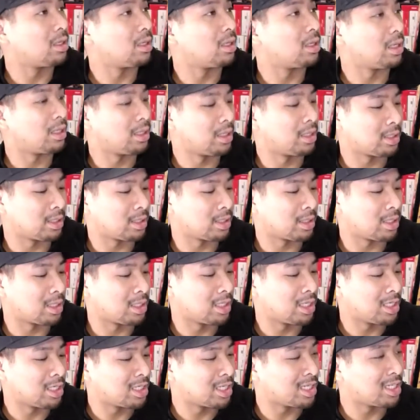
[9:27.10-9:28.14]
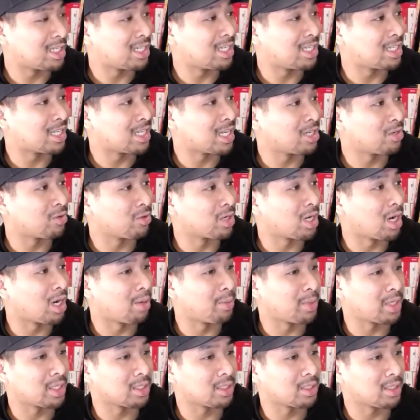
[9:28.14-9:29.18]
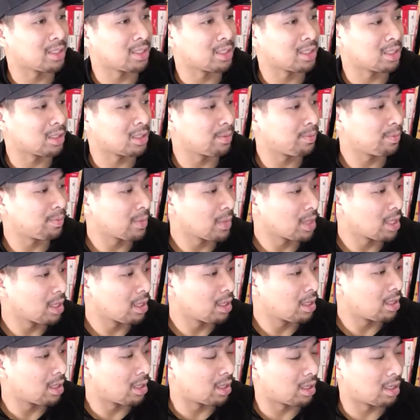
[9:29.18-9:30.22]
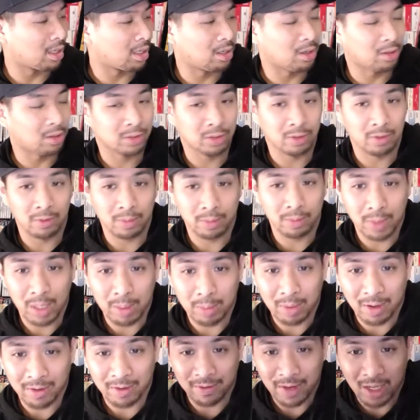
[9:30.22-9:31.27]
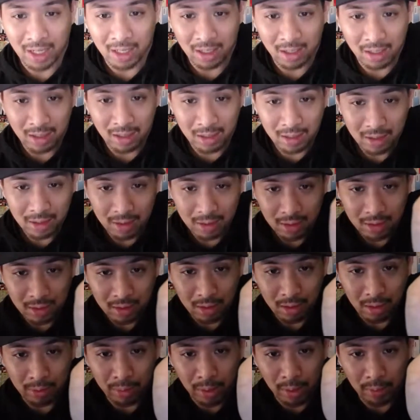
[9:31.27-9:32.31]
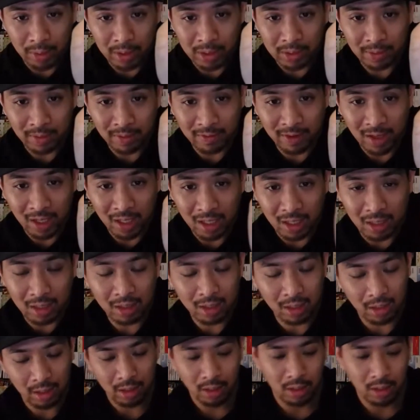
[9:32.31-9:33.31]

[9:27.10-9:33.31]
And this is the Nintendo Comics System, also made by Valiant, or published by Valiant.